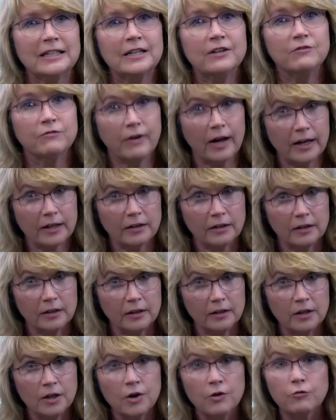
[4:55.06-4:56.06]
Finally,
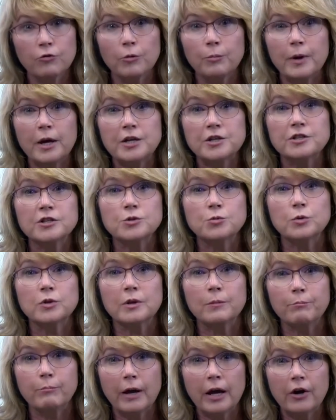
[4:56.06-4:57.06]
for patients with
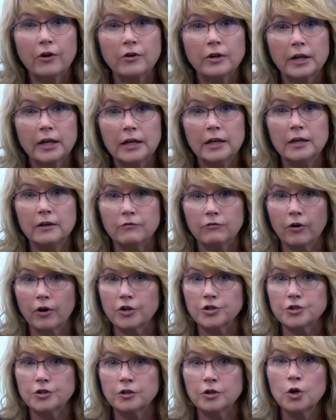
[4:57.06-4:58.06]
impaired kidney
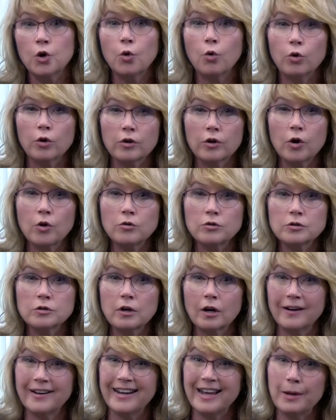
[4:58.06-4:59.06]
function or those
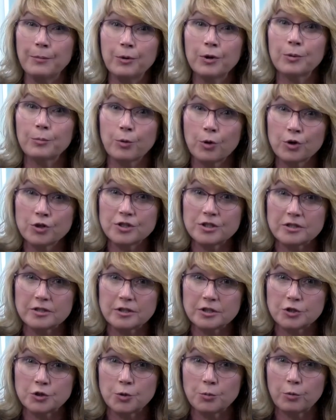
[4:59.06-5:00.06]
unable to purchase the
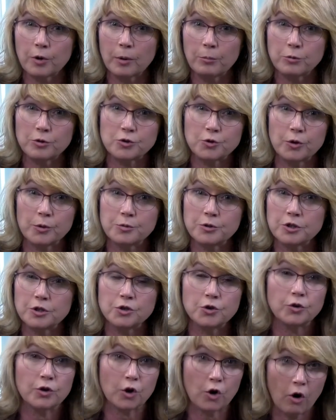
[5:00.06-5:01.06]
Suprep prescription
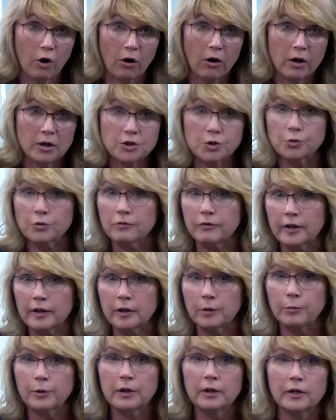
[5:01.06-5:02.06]
due to cost or
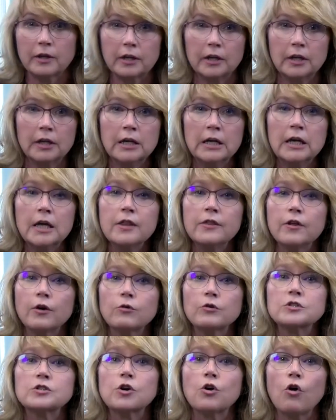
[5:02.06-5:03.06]
availability, there
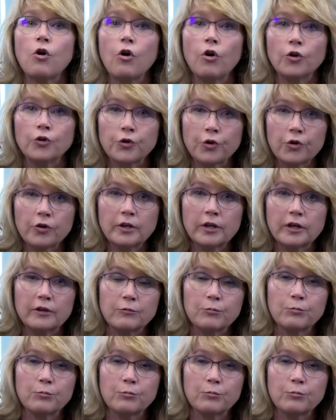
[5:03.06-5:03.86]
is an alternative